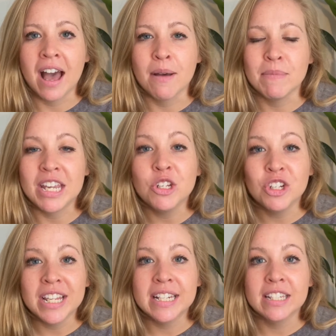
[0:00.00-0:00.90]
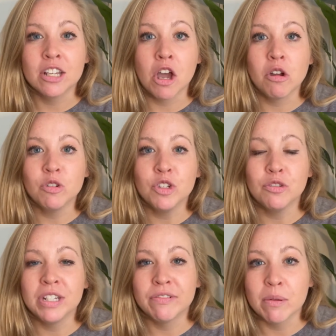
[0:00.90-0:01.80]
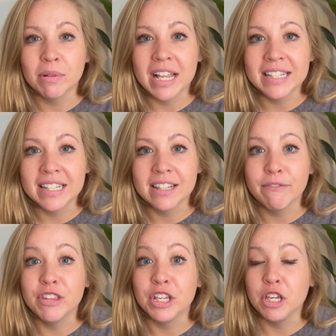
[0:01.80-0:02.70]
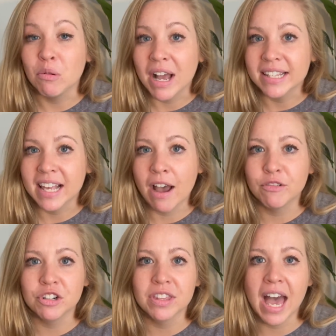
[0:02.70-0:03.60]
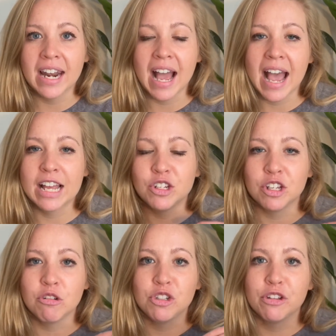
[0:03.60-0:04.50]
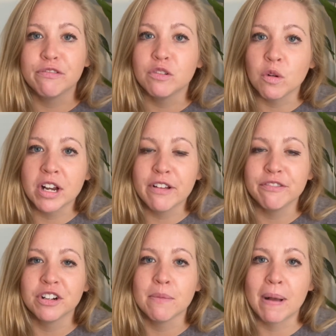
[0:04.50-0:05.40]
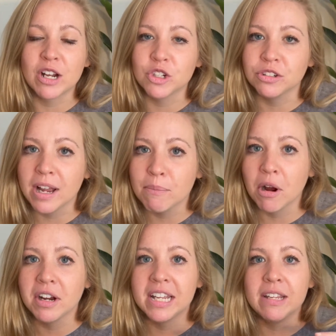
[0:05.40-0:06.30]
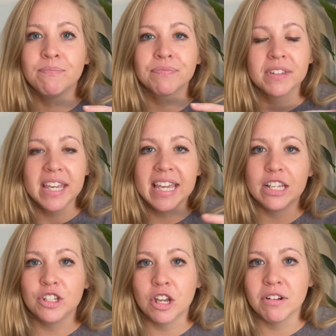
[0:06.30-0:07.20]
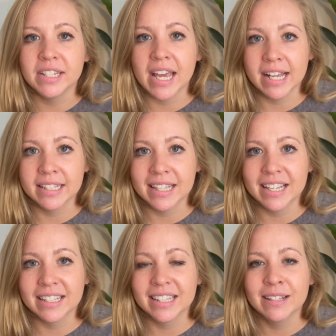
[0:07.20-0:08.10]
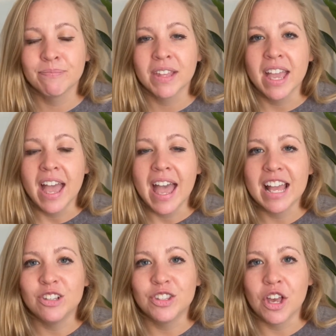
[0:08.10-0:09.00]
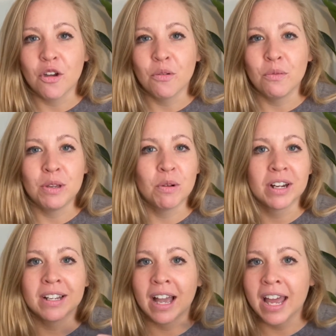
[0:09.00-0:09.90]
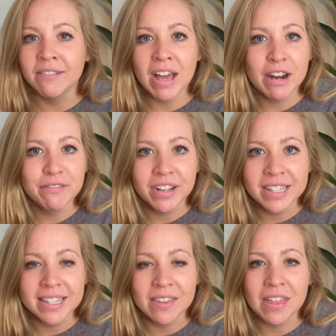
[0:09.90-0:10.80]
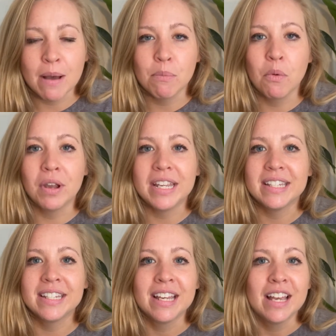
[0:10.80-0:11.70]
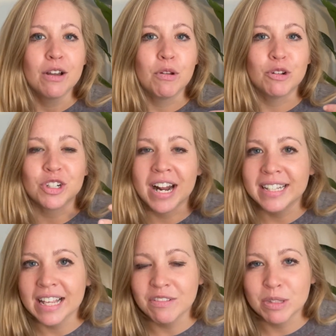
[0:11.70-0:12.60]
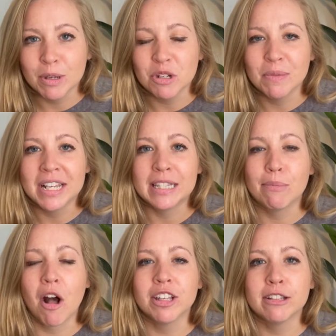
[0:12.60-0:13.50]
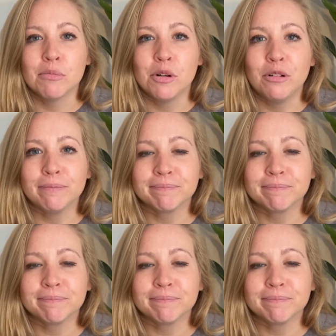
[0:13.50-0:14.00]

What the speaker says: each needed to go to different places of the US after that. I had to go to Florida for a bachelorette party. He had to go to Texas. And so we were kind of out of funds at that point. We were trying to save as much money as possible.